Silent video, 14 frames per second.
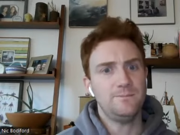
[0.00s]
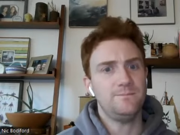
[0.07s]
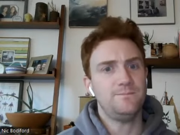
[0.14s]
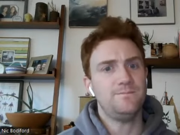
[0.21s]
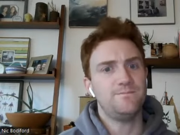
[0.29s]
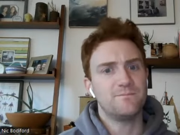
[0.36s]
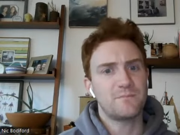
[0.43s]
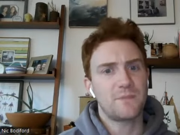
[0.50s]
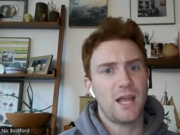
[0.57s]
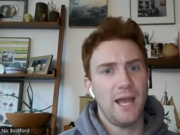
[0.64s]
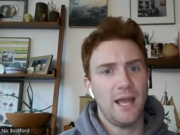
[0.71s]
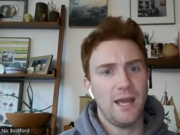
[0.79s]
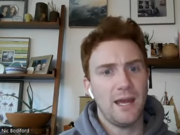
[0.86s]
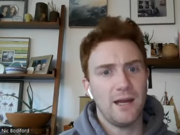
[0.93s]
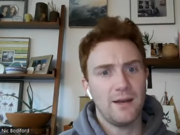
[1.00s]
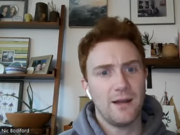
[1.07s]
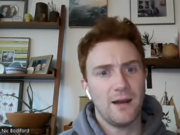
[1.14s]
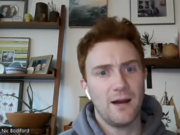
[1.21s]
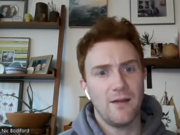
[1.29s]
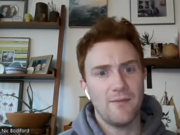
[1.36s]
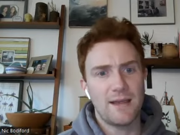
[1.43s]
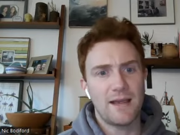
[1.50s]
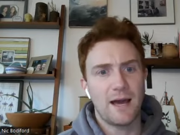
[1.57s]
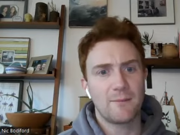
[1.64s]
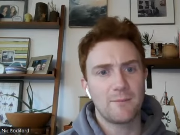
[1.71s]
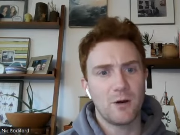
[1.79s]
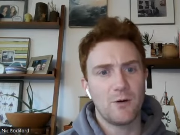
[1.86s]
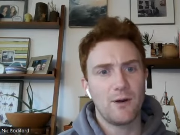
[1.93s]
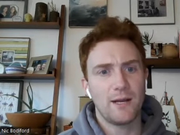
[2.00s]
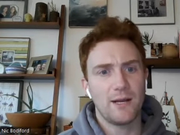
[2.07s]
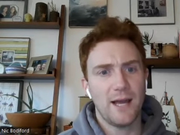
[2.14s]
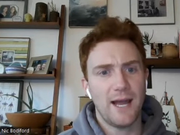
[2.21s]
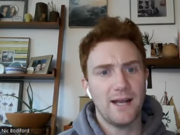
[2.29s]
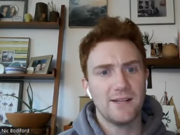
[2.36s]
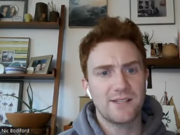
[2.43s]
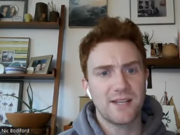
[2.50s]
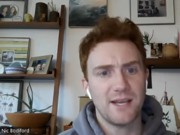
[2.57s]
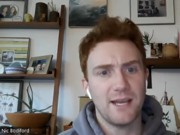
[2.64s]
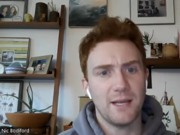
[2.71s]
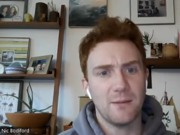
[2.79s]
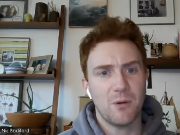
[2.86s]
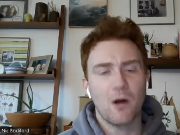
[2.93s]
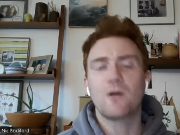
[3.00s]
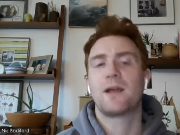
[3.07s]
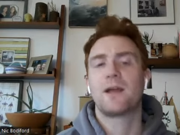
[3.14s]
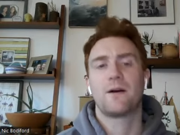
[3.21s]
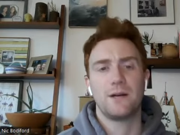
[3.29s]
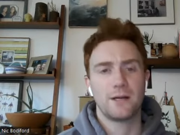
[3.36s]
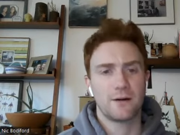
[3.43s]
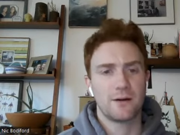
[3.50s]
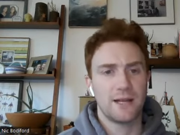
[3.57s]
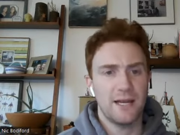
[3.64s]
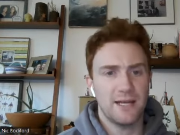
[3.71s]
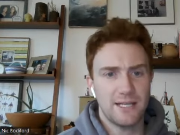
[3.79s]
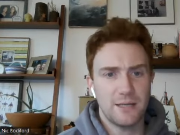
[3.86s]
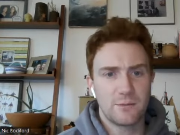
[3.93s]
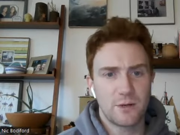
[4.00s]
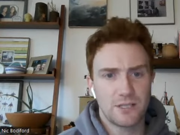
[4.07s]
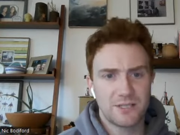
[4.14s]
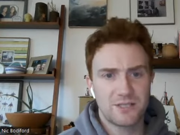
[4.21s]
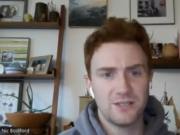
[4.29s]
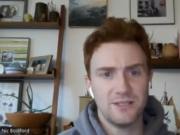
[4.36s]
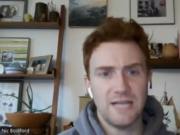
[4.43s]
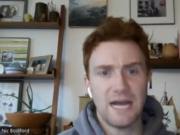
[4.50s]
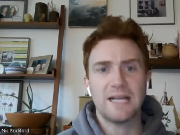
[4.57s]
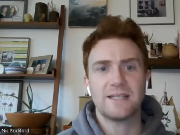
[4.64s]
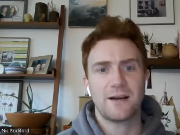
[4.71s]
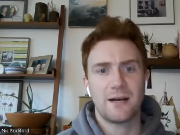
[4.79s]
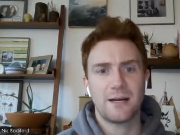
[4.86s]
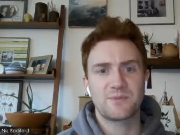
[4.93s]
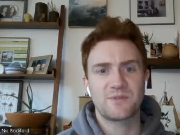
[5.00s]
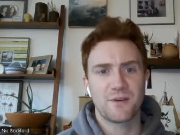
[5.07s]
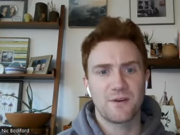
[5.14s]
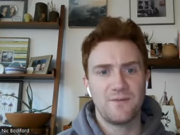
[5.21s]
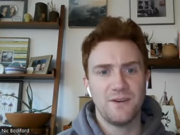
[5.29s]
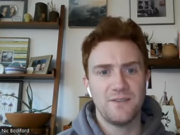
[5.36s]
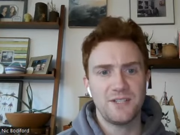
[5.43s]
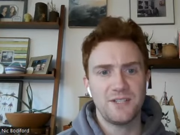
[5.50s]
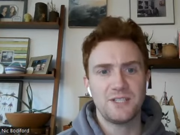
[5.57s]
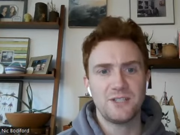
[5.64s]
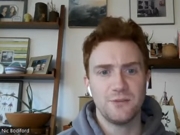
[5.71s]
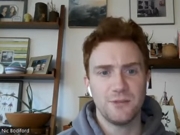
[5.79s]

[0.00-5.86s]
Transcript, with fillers: and uh, they got him going as a ball carrier again. He rushed nine times for 52